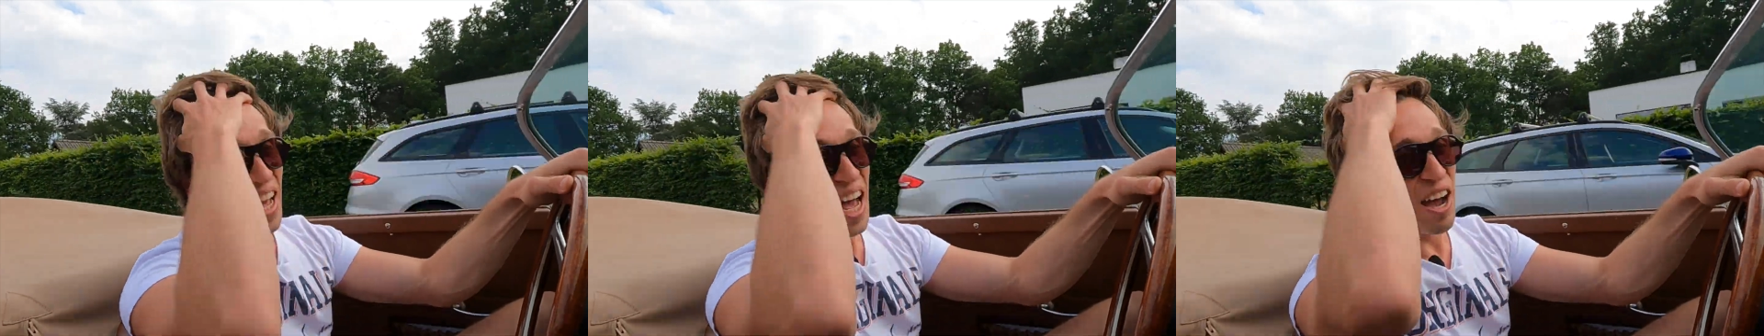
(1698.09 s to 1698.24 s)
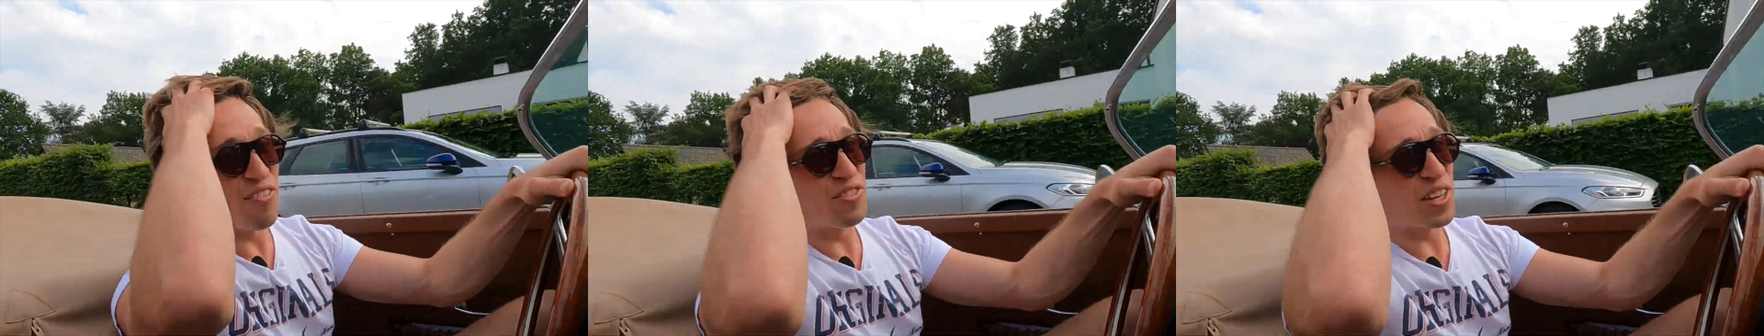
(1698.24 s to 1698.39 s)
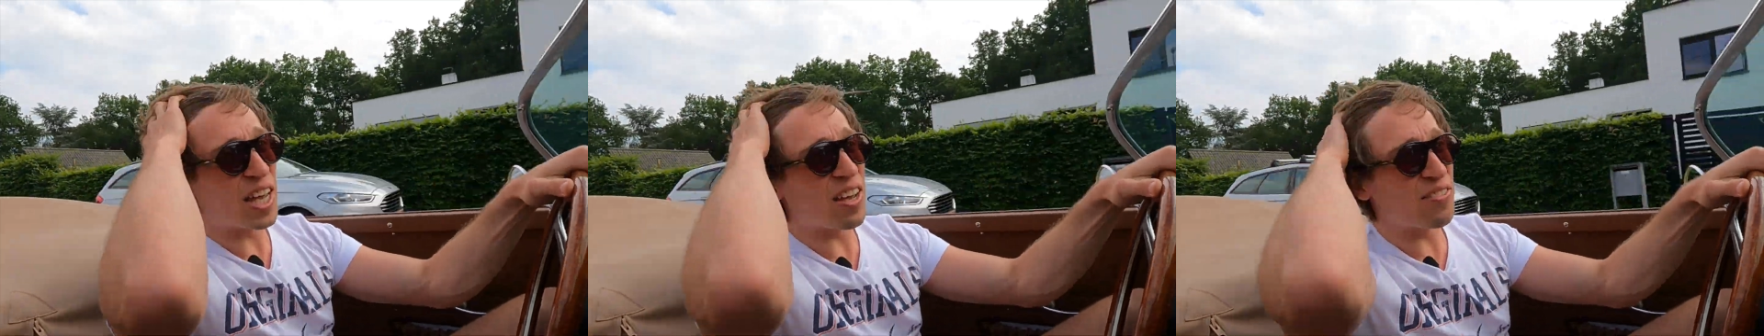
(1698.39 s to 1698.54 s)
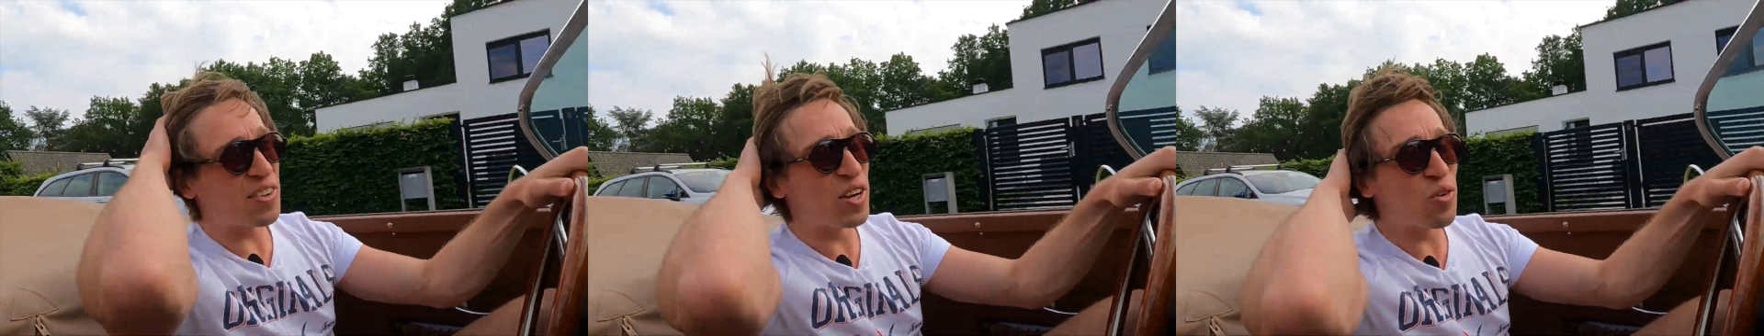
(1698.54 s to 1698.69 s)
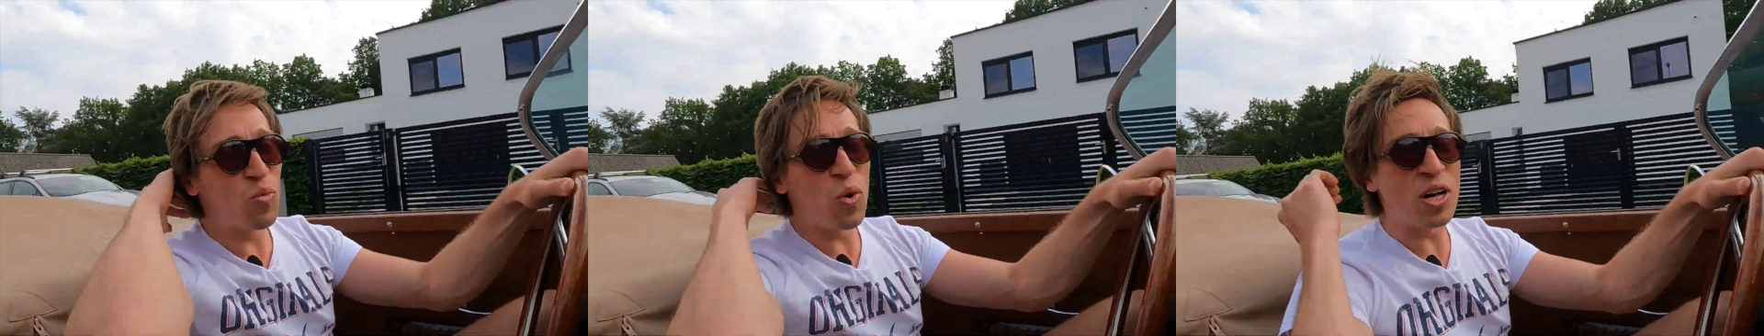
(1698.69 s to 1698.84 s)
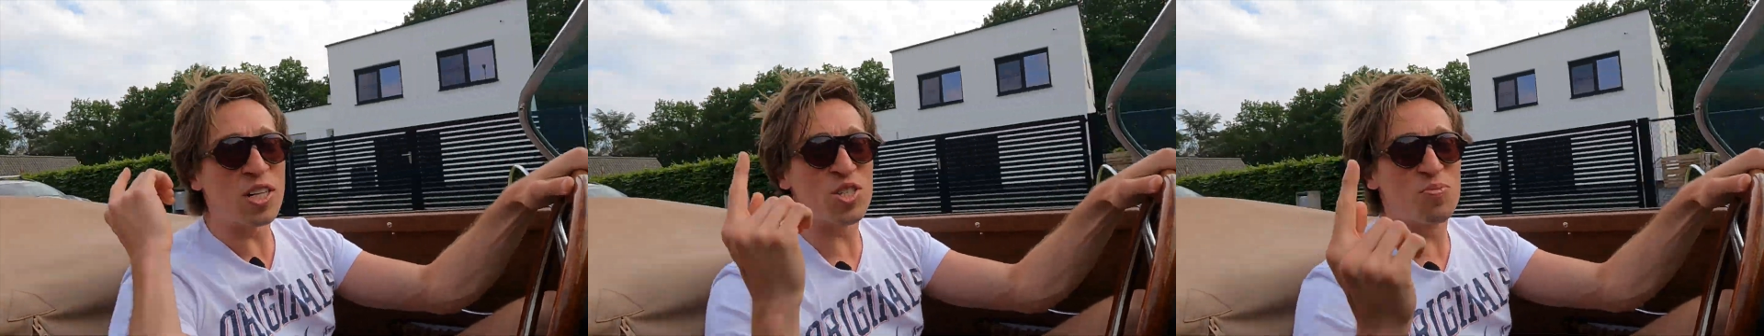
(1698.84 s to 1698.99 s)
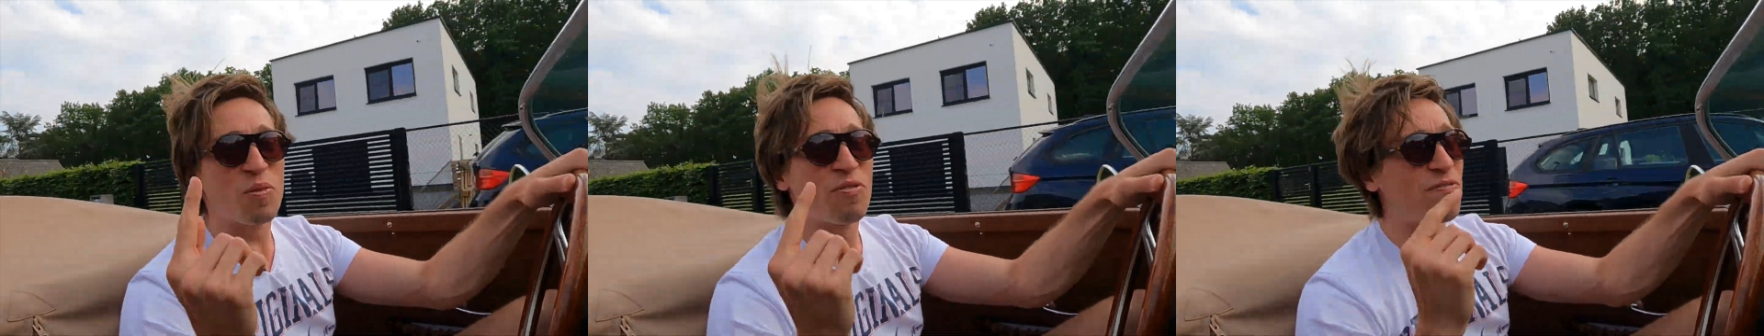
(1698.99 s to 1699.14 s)
I've driven it
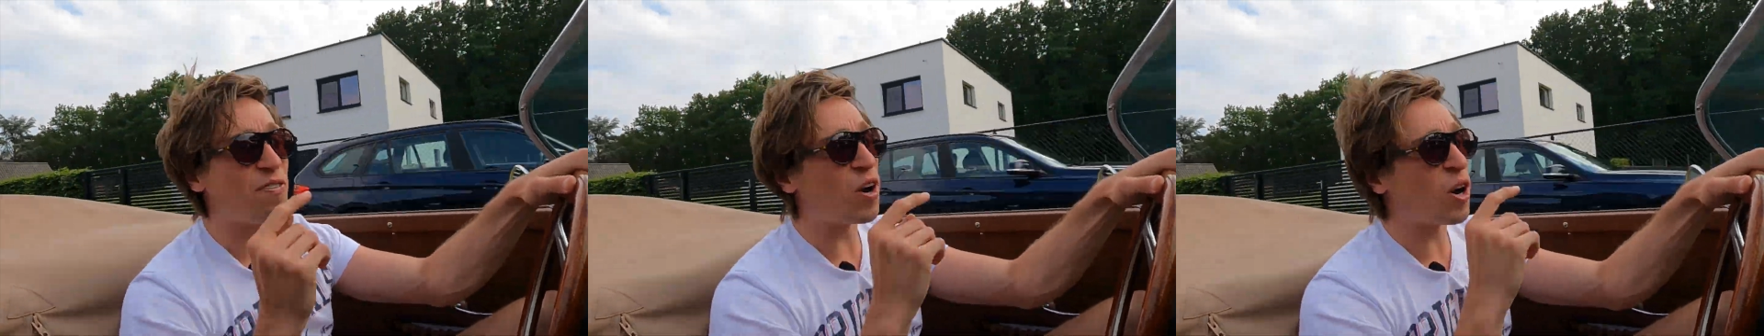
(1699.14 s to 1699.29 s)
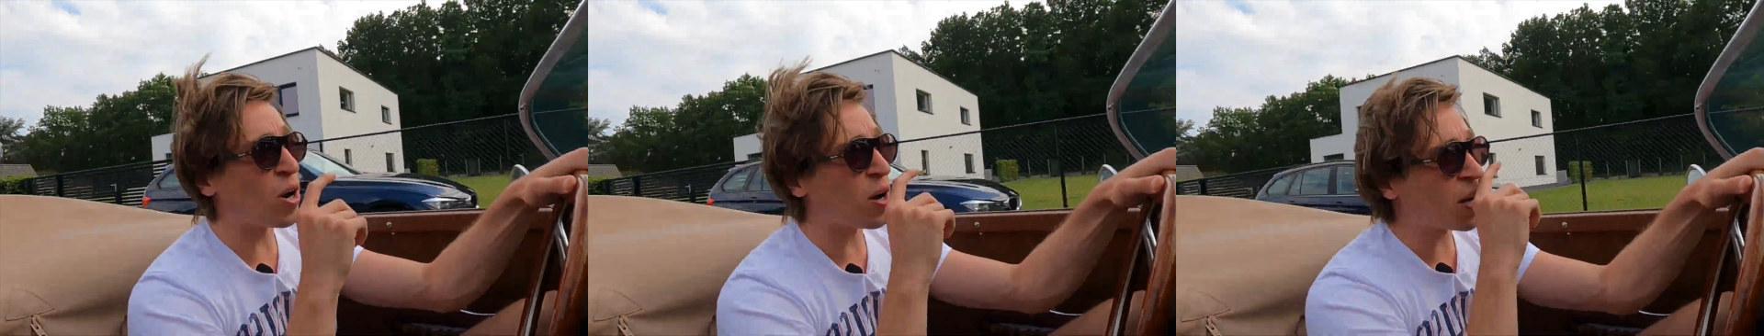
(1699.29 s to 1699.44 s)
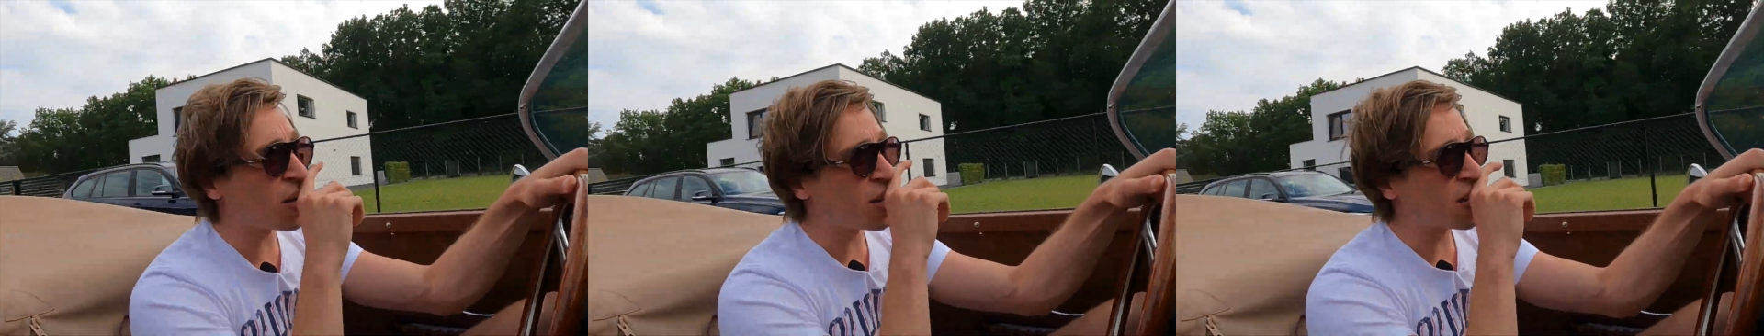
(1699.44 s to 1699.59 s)
once before,